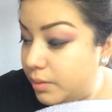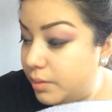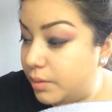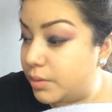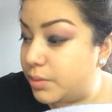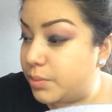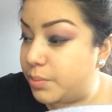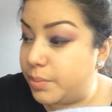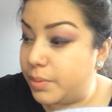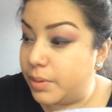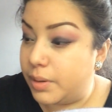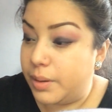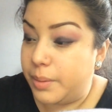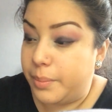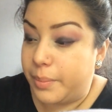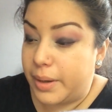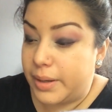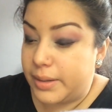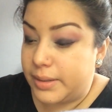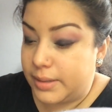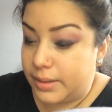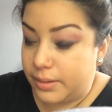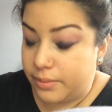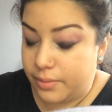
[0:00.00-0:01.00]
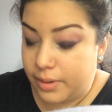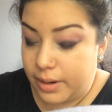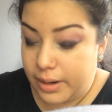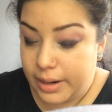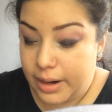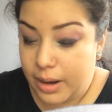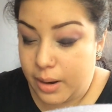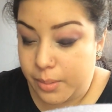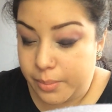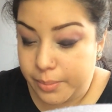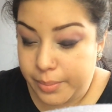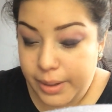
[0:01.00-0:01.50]
Looks pretty messy right
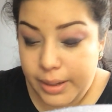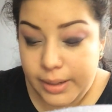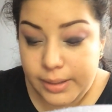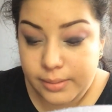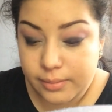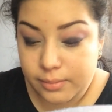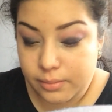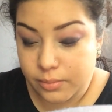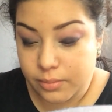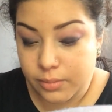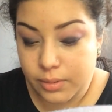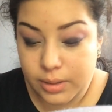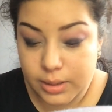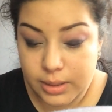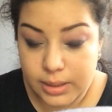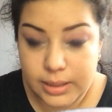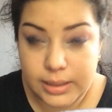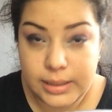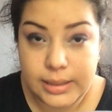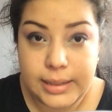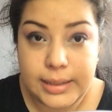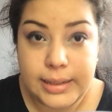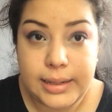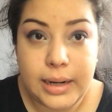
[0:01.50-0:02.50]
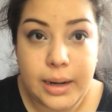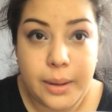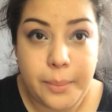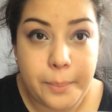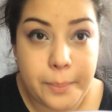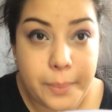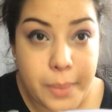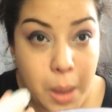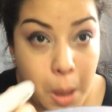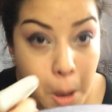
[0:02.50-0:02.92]
now, but we're going to clean it up.